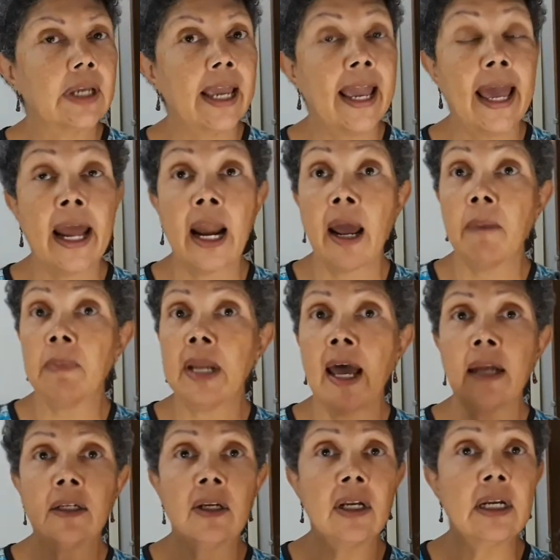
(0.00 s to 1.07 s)
And I'm
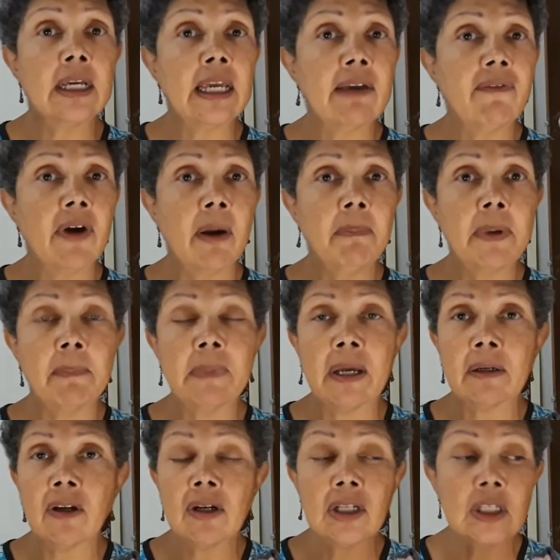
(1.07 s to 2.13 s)
not going to give up. I'm not
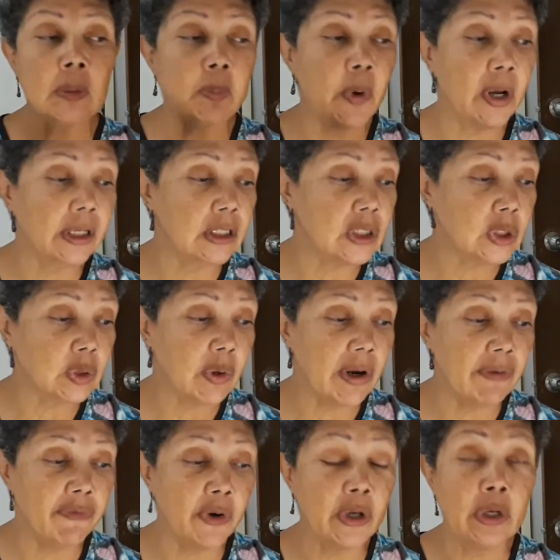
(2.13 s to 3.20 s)
going to spoil the story
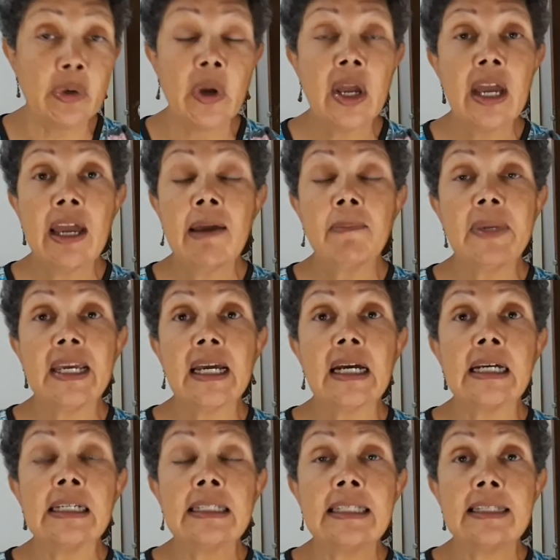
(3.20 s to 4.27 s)
for you
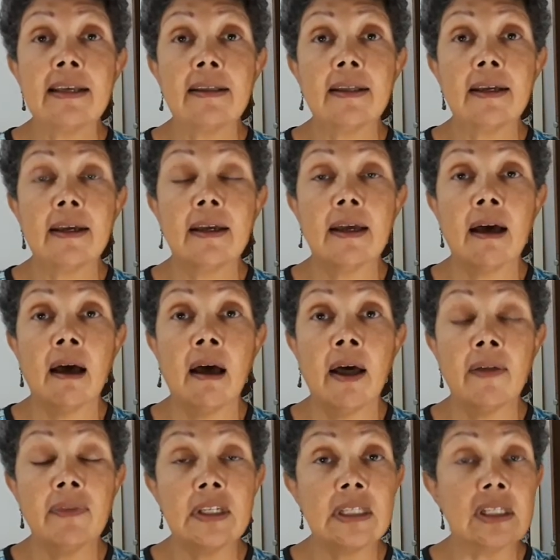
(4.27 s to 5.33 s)
because
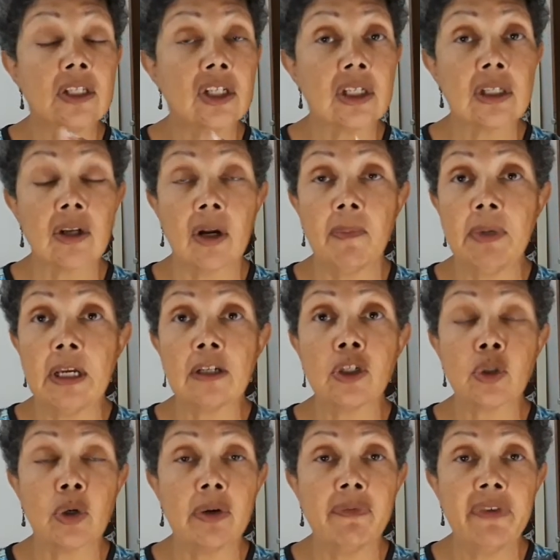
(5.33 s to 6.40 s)
this is just going to be a
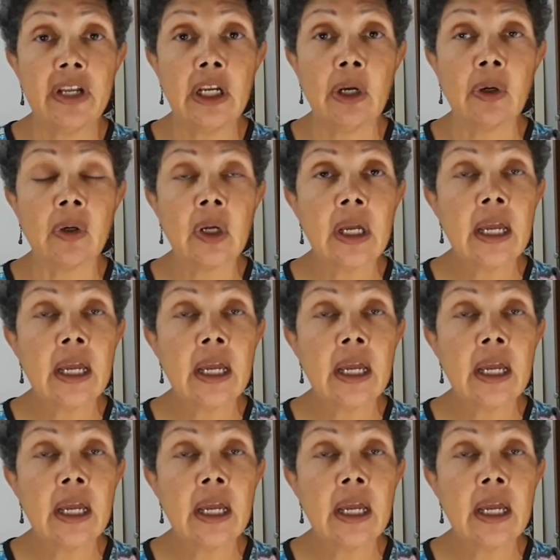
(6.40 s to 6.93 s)
short video.